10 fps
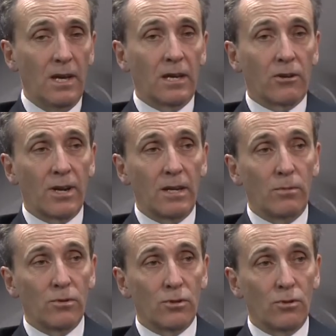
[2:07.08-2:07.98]
a
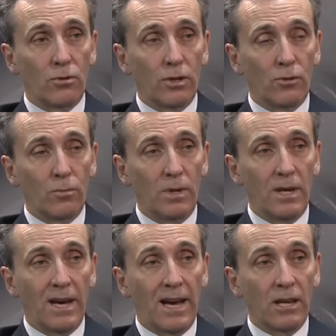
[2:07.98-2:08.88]
credible story to
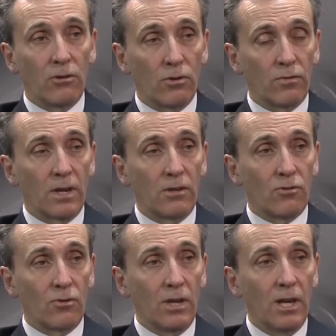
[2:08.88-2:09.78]
be a high growth
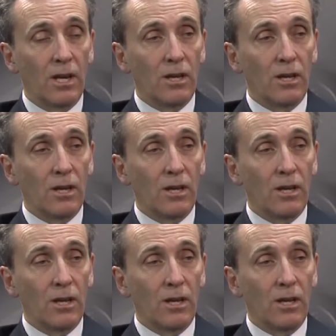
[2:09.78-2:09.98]
country,